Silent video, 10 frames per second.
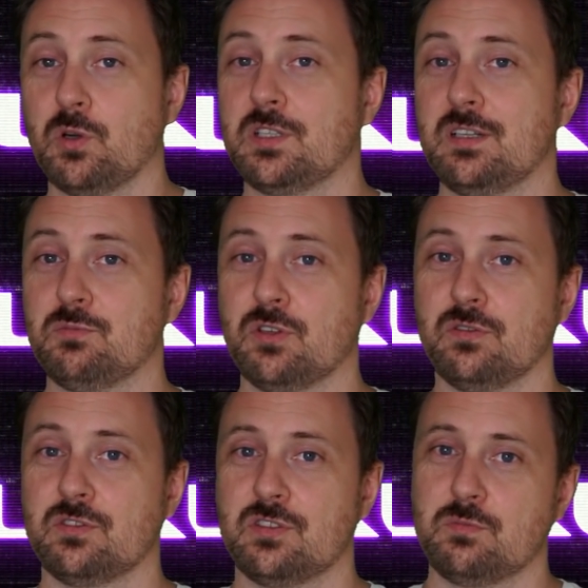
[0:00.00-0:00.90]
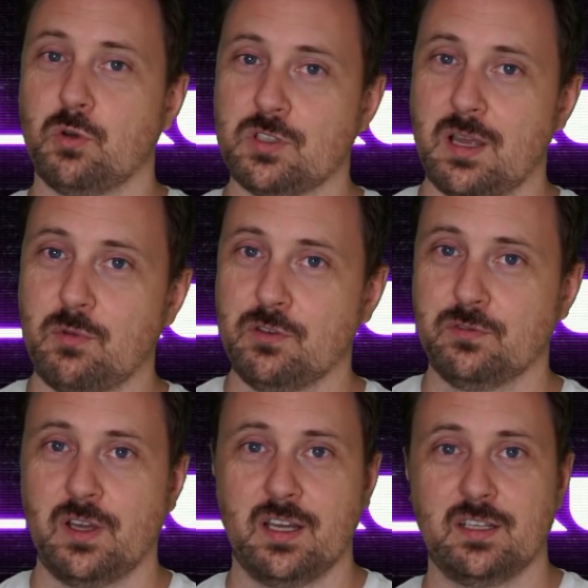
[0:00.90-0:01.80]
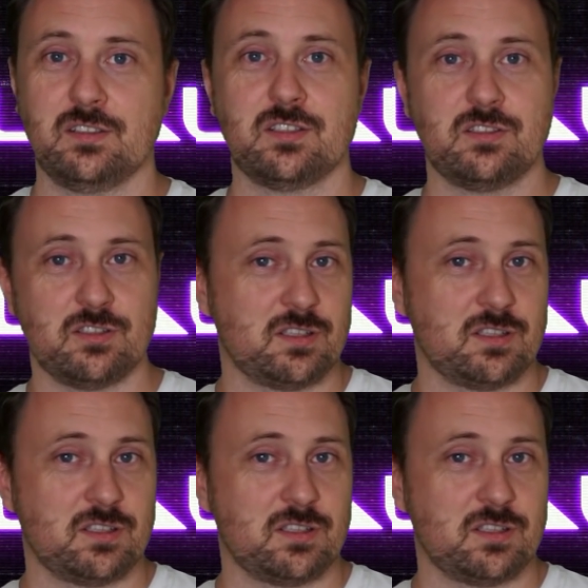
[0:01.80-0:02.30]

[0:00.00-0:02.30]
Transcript: time off and just